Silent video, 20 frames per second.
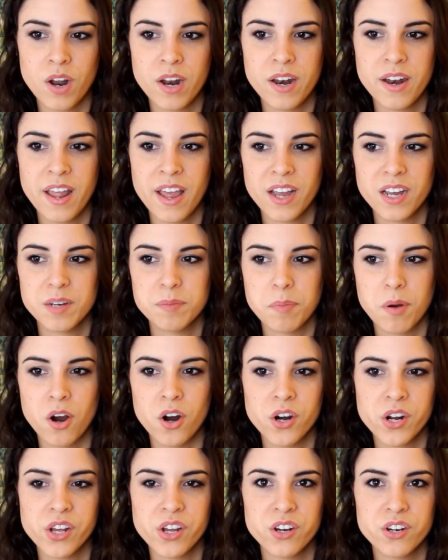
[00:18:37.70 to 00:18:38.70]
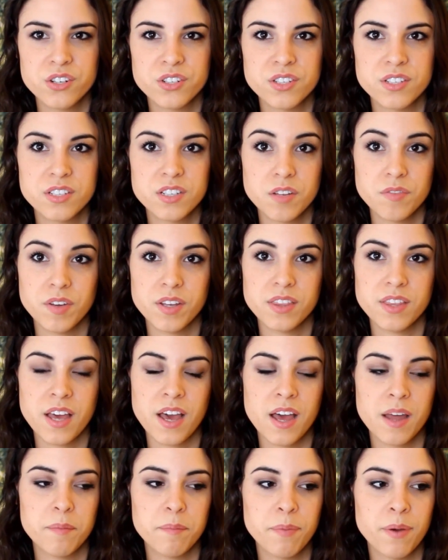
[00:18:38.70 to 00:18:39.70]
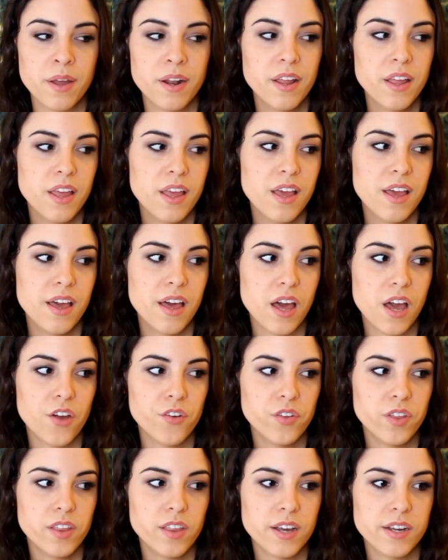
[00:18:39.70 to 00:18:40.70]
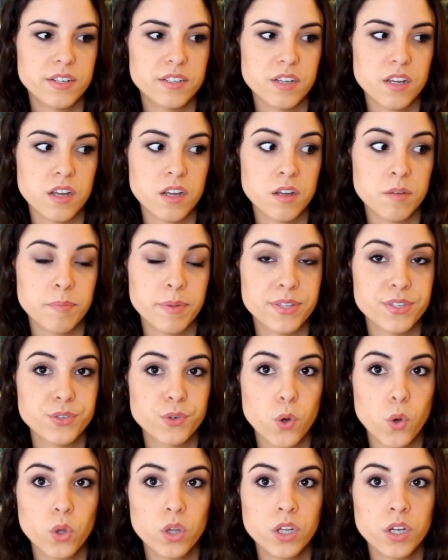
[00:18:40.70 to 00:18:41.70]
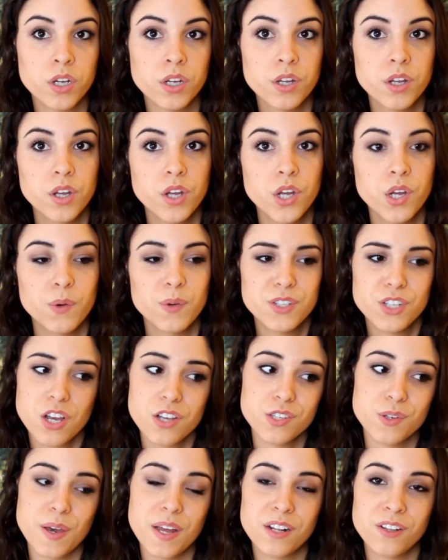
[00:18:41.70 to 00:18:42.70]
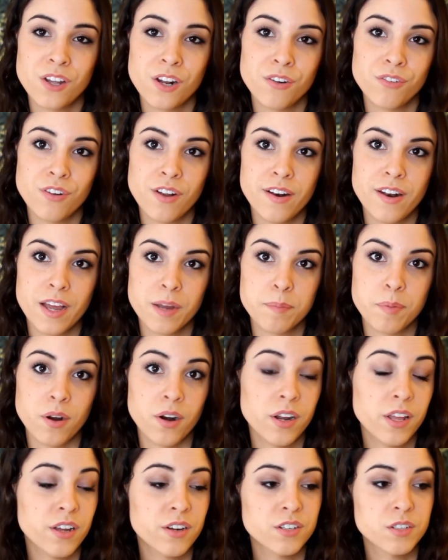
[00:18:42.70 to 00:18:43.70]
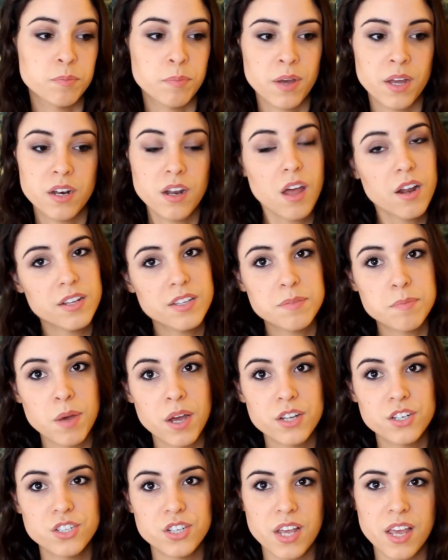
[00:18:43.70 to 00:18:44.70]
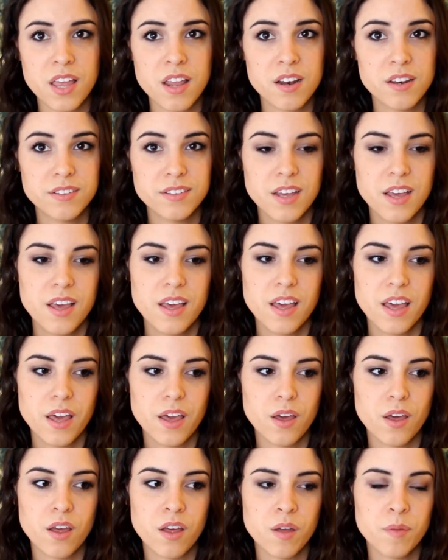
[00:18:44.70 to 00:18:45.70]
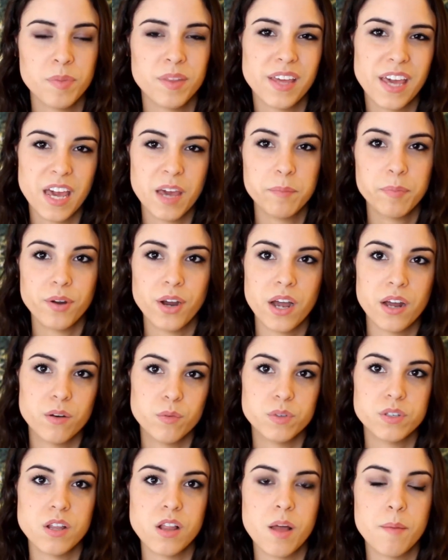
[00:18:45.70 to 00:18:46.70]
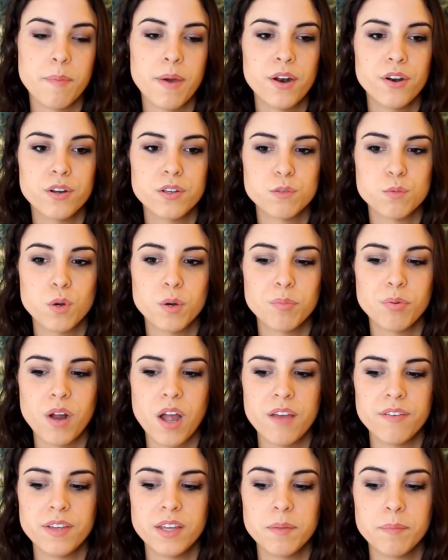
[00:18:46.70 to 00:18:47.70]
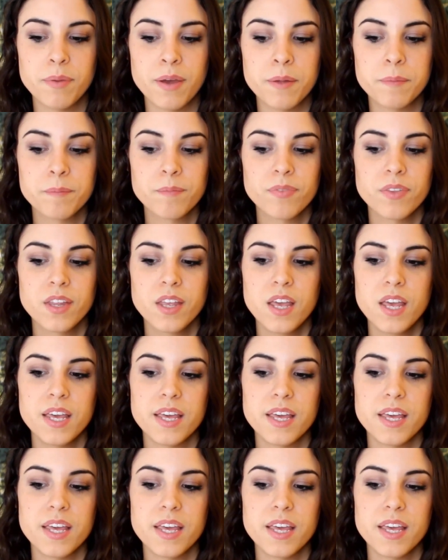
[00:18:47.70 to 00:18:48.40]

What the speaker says: redneck partiers and stuff like that. But I really liked Pensacola, which also had a lot of redneck partiers, but not as much. And the campground was a lot better and it's more private. But